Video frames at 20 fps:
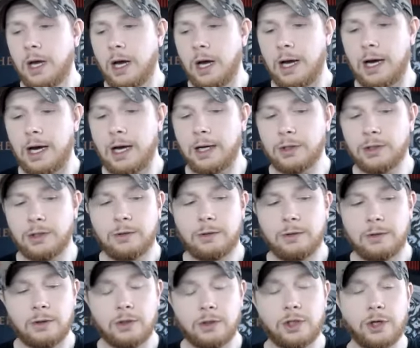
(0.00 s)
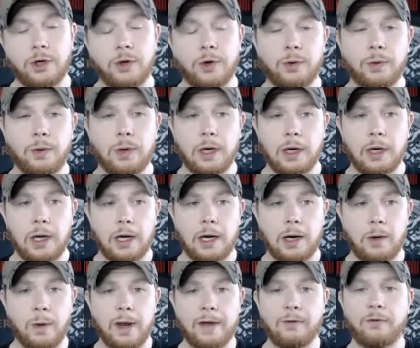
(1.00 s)
Uh, two,
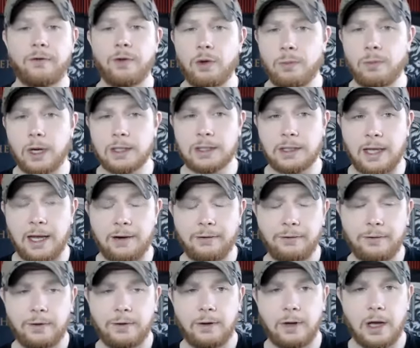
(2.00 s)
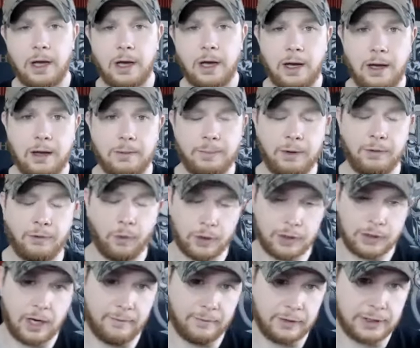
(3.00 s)
uh, we have a few months left uh, before
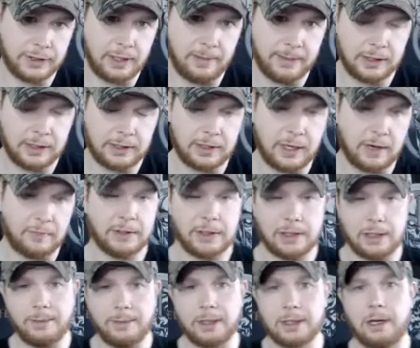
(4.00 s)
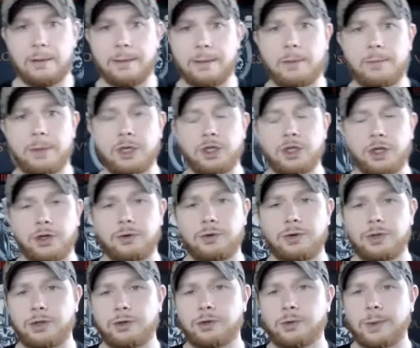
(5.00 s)
Sovereign Summit. Sovereign Summit's coming up in
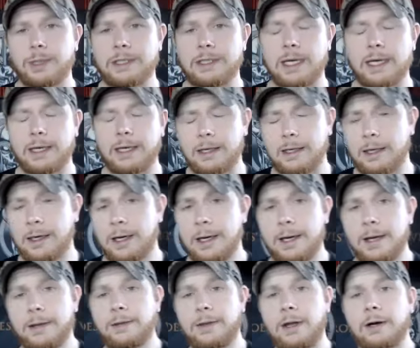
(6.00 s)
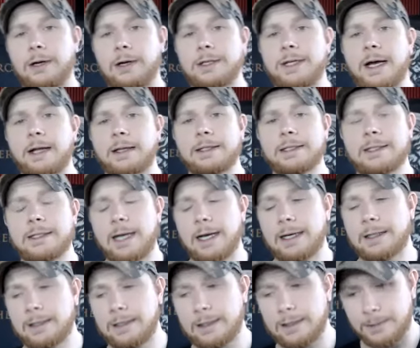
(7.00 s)
June, June 22nd. They're in Dallas,
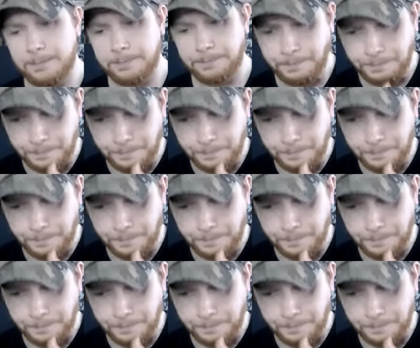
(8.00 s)
Texas.